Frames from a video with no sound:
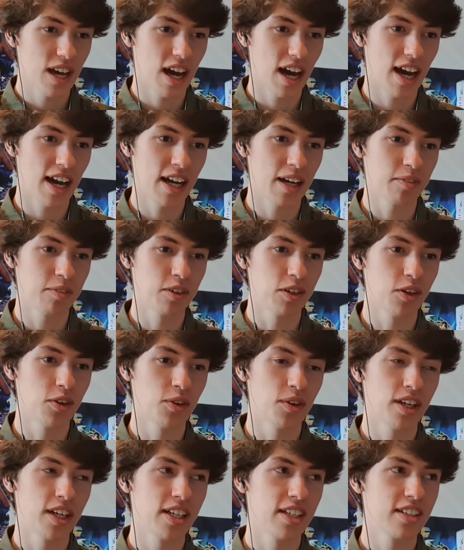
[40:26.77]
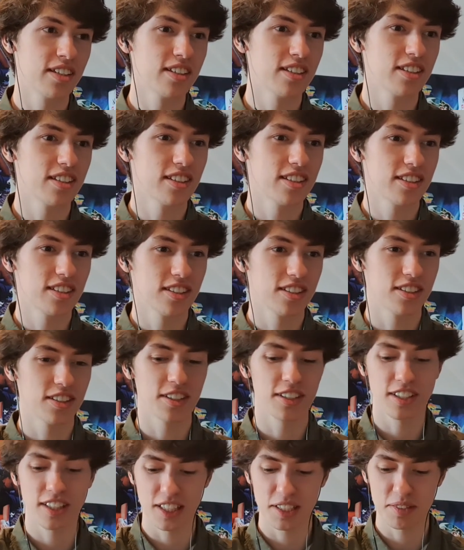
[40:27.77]
I am going
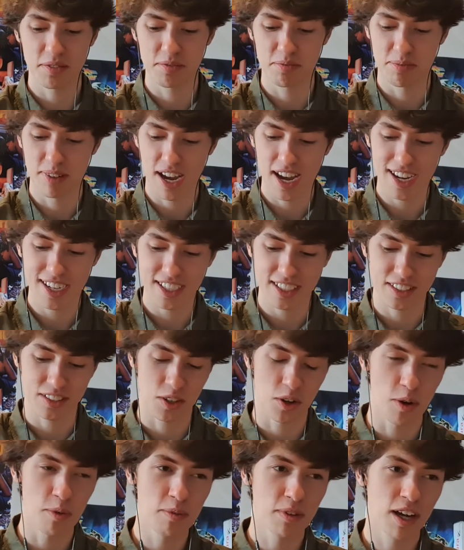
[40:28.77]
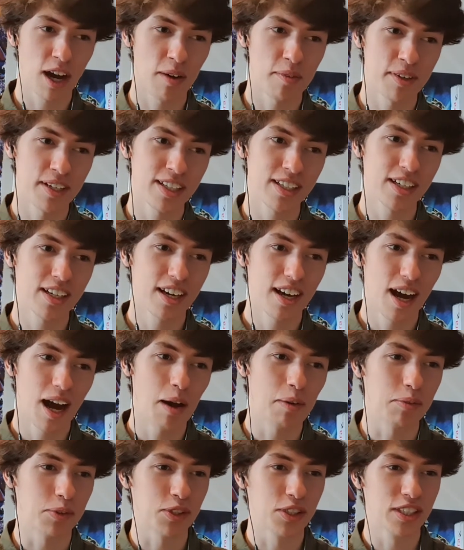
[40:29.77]
to live back as a homecoming.
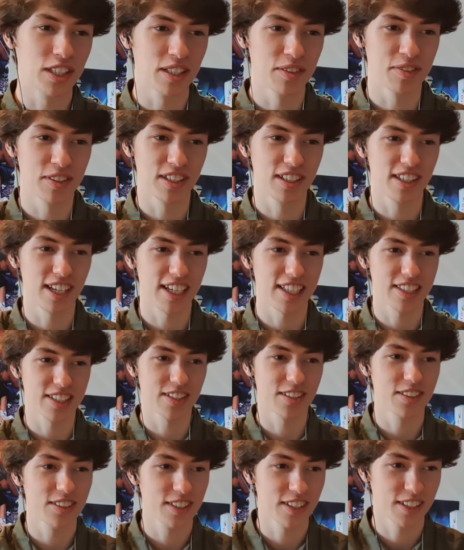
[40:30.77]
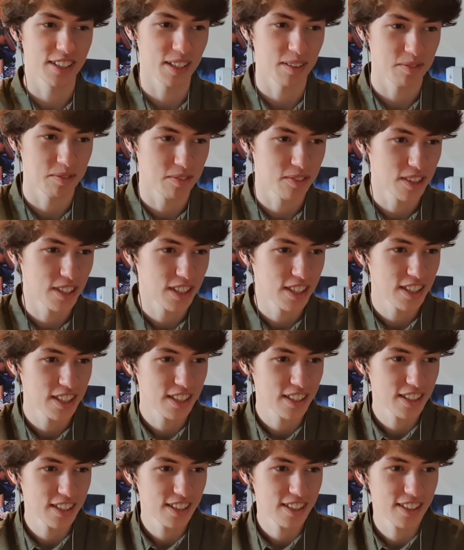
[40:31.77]
I'm going to live in Glasgow because I'm
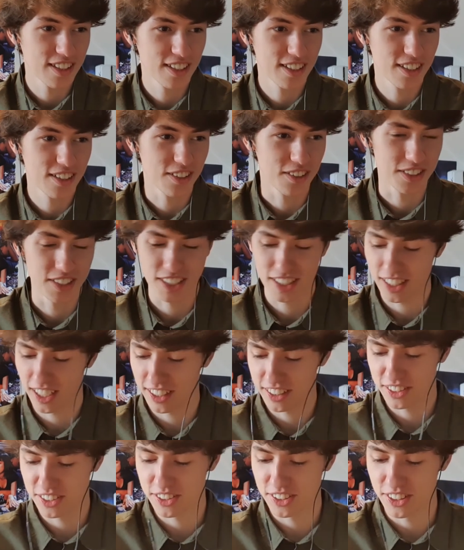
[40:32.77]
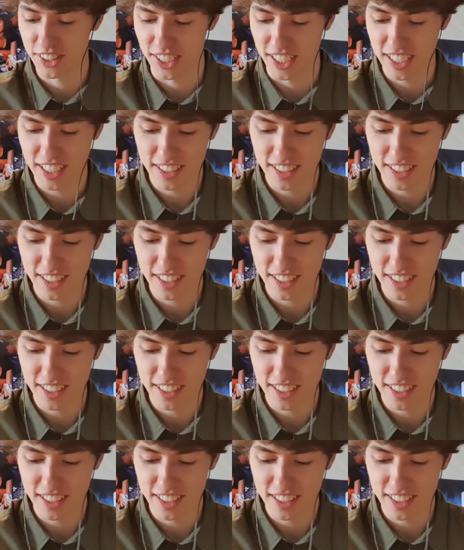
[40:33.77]
going to Glasgow Uni.